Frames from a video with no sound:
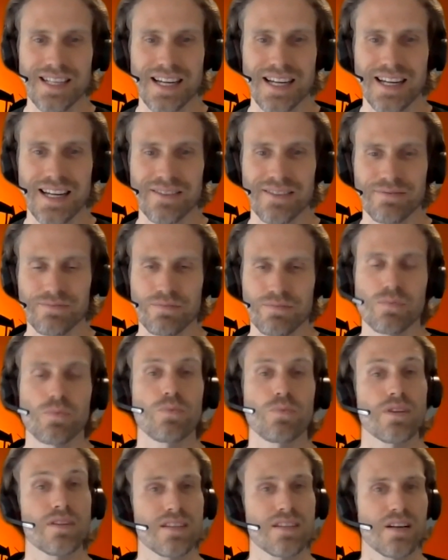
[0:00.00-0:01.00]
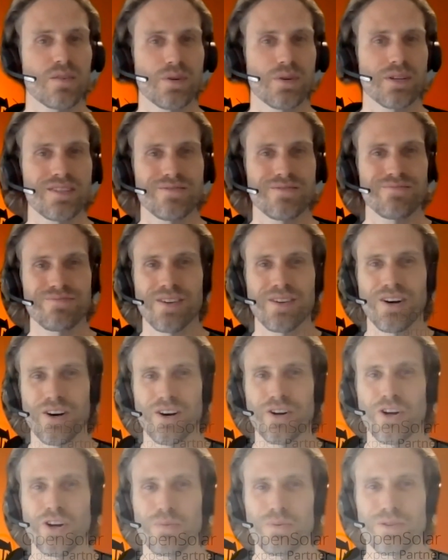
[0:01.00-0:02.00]
today with SunWiz
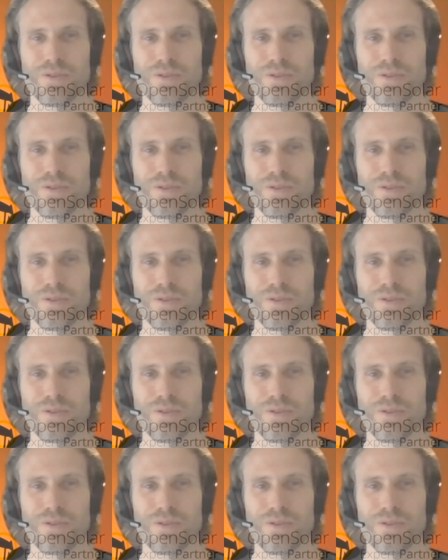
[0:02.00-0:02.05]
on